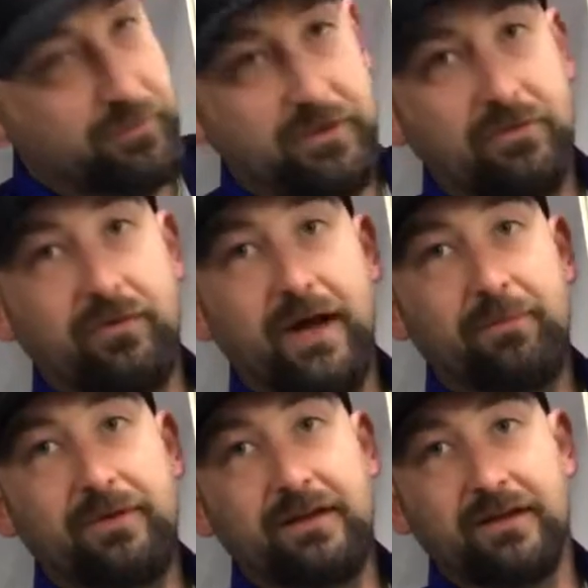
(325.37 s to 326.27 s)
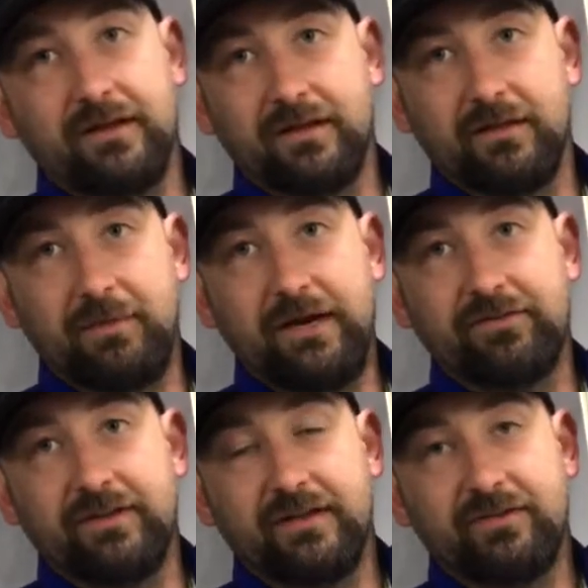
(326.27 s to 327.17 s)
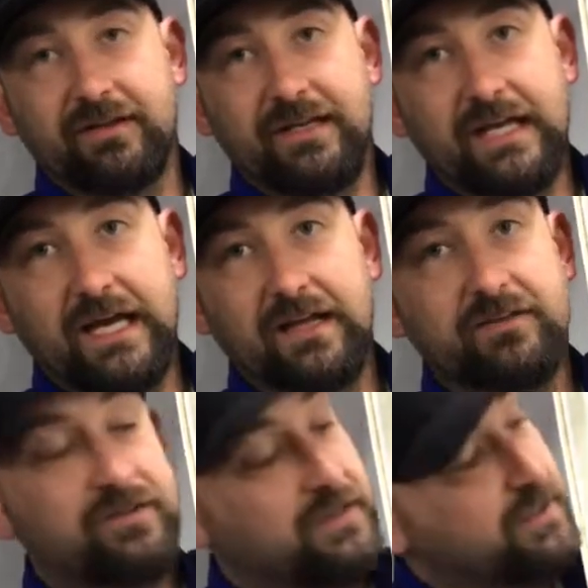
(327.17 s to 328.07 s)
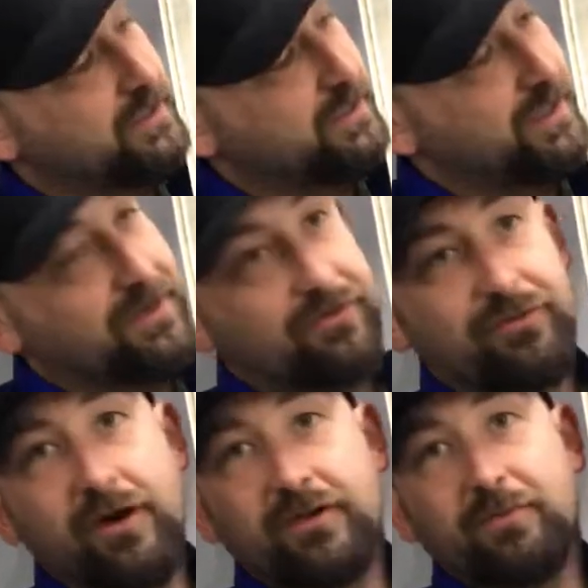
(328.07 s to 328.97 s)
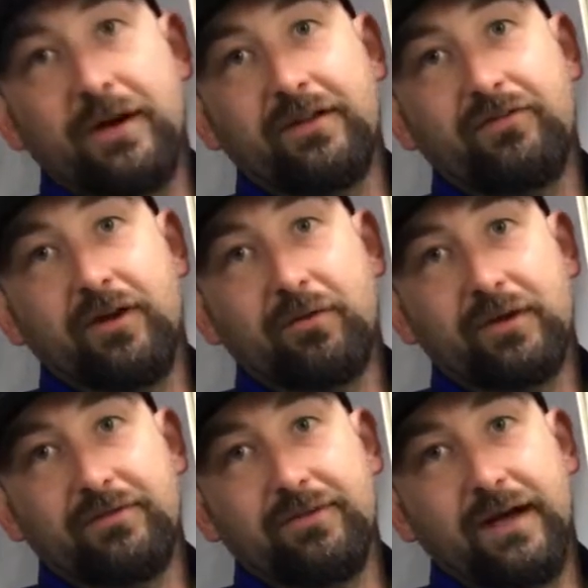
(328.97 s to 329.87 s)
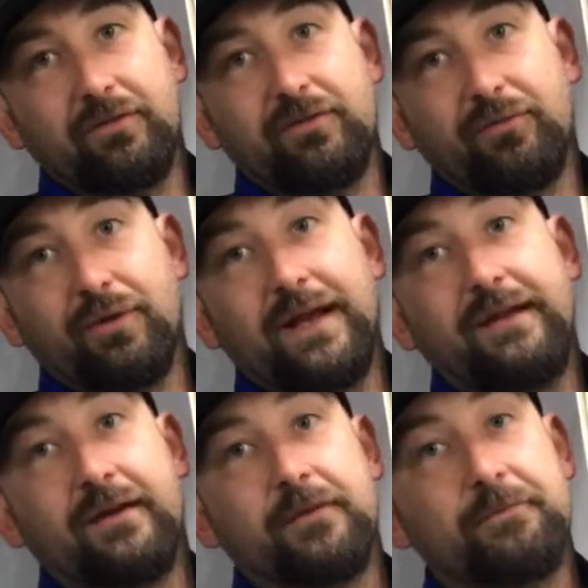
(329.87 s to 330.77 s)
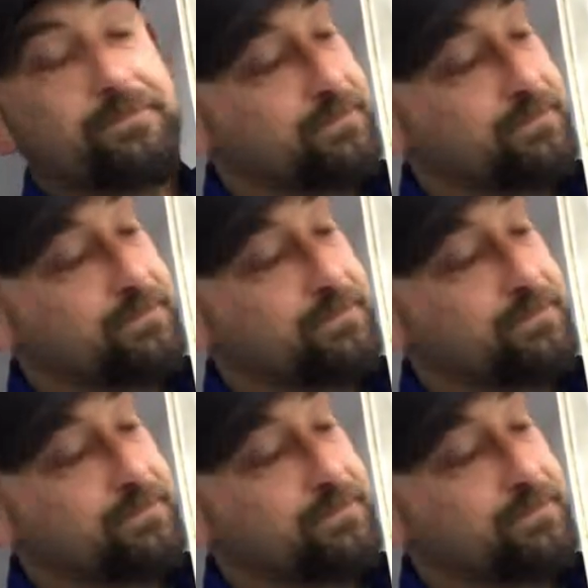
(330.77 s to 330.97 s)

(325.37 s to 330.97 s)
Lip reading: we grabbed the mounts on this leading edge in the strongest part of the trunk we could find, which is right here.